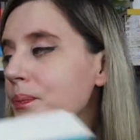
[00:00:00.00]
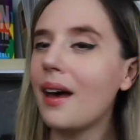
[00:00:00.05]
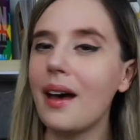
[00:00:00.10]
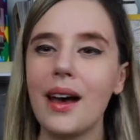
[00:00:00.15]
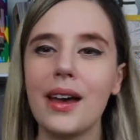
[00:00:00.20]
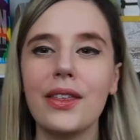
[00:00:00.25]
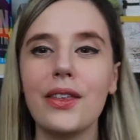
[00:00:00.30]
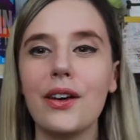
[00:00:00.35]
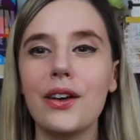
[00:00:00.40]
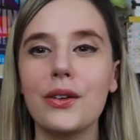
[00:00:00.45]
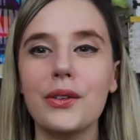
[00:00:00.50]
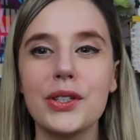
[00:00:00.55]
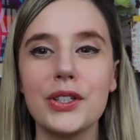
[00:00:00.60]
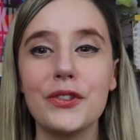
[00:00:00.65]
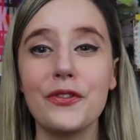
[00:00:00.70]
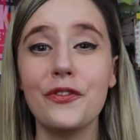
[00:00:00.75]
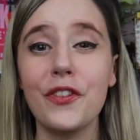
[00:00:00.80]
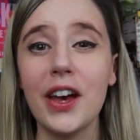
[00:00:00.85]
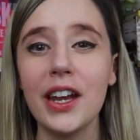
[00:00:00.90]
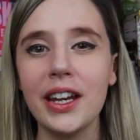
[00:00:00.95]
I thought it was
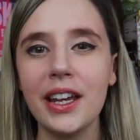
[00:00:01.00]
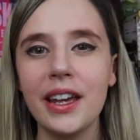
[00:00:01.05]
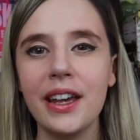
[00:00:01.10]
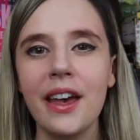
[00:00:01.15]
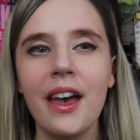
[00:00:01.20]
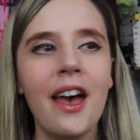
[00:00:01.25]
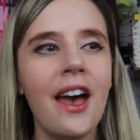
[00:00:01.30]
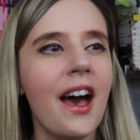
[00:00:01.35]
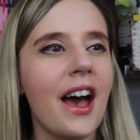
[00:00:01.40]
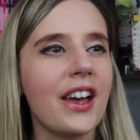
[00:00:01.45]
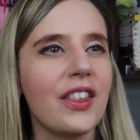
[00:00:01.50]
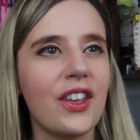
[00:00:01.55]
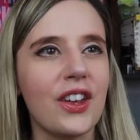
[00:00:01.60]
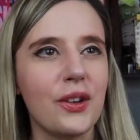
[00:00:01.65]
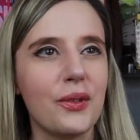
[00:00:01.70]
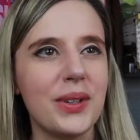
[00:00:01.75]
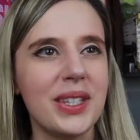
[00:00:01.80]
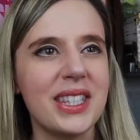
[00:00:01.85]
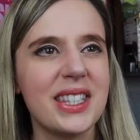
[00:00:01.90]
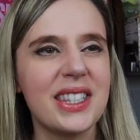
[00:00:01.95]
funny. I thought it
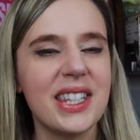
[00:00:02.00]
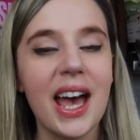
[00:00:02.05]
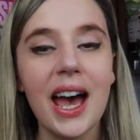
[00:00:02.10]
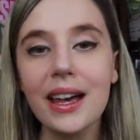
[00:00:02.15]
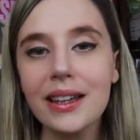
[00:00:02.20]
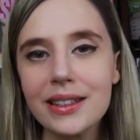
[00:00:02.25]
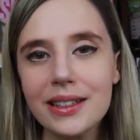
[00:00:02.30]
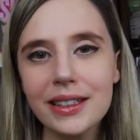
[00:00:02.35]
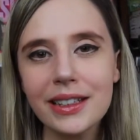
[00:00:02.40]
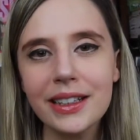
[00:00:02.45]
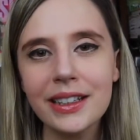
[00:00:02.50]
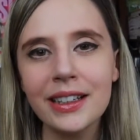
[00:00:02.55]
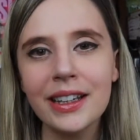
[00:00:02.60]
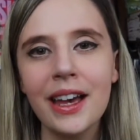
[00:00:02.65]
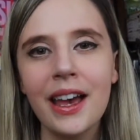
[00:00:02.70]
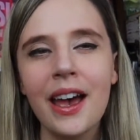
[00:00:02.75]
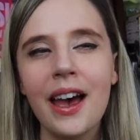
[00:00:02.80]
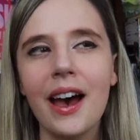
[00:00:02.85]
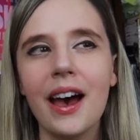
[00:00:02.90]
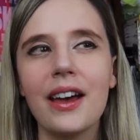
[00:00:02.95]
was sassy.
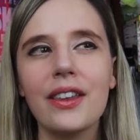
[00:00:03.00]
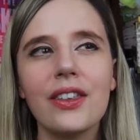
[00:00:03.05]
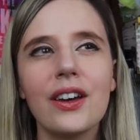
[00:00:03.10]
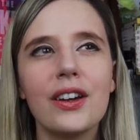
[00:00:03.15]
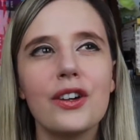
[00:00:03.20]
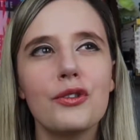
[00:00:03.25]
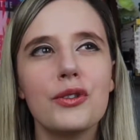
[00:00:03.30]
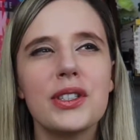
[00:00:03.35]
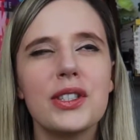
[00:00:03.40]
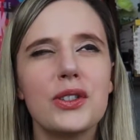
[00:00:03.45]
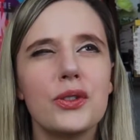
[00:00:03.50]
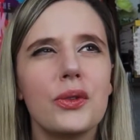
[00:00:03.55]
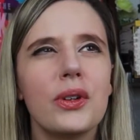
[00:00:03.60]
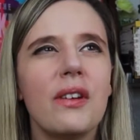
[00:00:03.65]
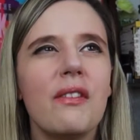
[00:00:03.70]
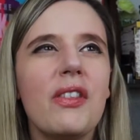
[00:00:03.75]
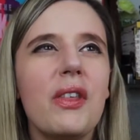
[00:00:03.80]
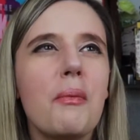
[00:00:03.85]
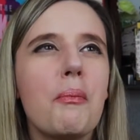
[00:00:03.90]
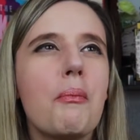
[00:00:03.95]
I thought it was sort
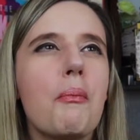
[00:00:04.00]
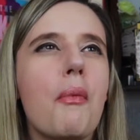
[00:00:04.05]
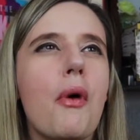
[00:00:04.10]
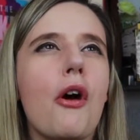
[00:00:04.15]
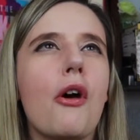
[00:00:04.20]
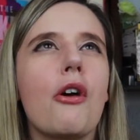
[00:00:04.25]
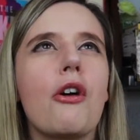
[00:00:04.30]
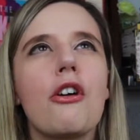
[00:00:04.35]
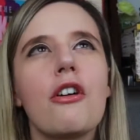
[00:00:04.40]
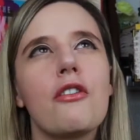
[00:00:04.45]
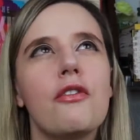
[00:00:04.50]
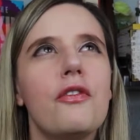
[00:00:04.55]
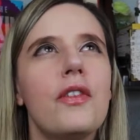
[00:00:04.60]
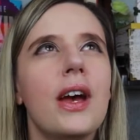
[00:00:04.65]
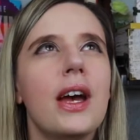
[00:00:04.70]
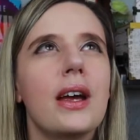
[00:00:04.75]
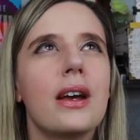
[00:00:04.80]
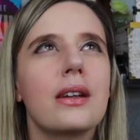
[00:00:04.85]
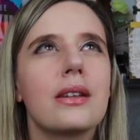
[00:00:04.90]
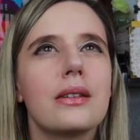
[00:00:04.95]
of the
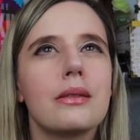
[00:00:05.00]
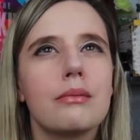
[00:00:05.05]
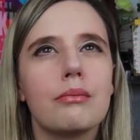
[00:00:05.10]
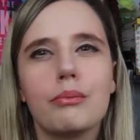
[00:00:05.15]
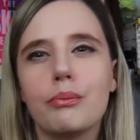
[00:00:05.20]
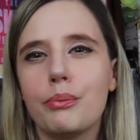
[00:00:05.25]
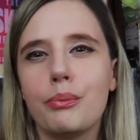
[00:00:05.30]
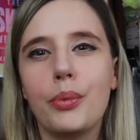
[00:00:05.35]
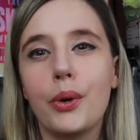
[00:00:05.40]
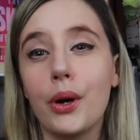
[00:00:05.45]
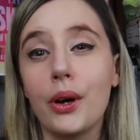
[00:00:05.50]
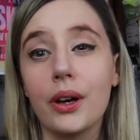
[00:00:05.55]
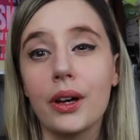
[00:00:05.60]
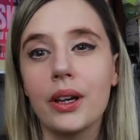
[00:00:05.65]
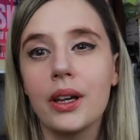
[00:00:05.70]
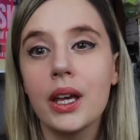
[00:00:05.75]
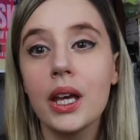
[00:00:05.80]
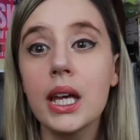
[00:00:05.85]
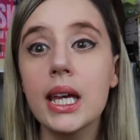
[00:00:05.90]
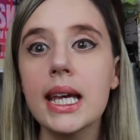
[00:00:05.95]
perfect
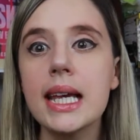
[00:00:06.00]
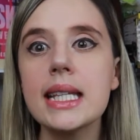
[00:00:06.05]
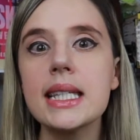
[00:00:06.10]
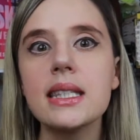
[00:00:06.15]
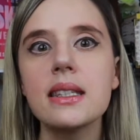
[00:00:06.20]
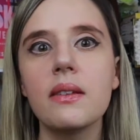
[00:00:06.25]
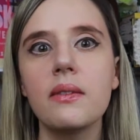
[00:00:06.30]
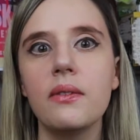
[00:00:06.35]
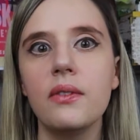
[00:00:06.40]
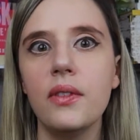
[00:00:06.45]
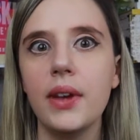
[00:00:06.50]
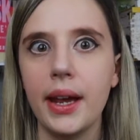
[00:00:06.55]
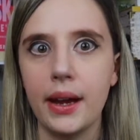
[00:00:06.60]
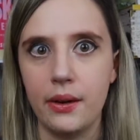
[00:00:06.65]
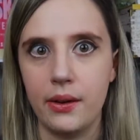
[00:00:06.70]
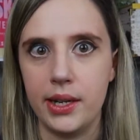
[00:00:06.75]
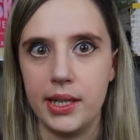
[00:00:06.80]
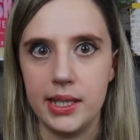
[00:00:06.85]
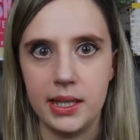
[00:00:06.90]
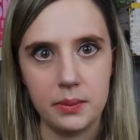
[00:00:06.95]
book. It's
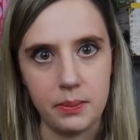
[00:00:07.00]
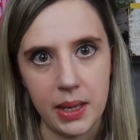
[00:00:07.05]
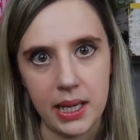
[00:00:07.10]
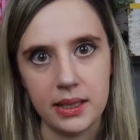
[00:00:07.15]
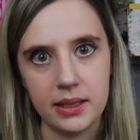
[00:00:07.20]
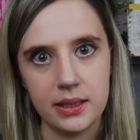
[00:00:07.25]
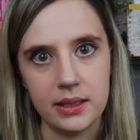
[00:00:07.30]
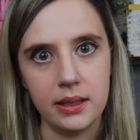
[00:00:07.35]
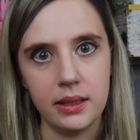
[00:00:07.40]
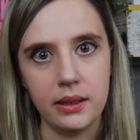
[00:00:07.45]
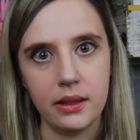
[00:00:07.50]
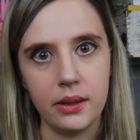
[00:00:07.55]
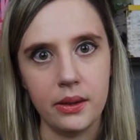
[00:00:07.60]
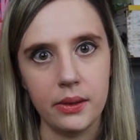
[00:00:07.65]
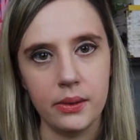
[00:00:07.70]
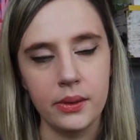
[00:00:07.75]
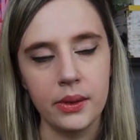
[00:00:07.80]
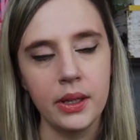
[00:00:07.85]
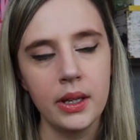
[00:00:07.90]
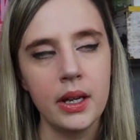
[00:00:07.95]
very spicy
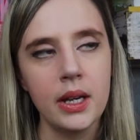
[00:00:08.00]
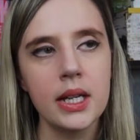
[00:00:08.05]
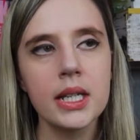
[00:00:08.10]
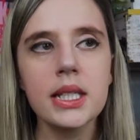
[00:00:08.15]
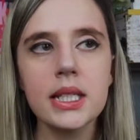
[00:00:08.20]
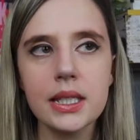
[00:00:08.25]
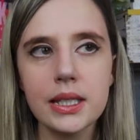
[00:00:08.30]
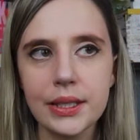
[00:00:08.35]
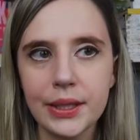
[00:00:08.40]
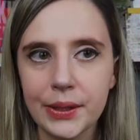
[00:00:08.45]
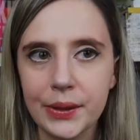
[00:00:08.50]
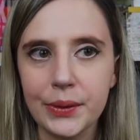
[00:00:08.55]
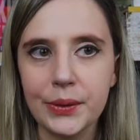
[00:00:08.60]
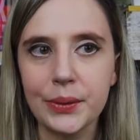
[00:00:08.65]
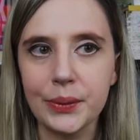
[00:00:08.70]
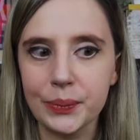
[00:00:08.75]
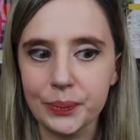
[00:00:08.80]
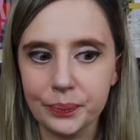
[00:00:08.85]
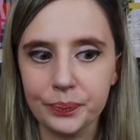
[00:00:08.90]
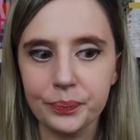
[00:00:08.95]
though. So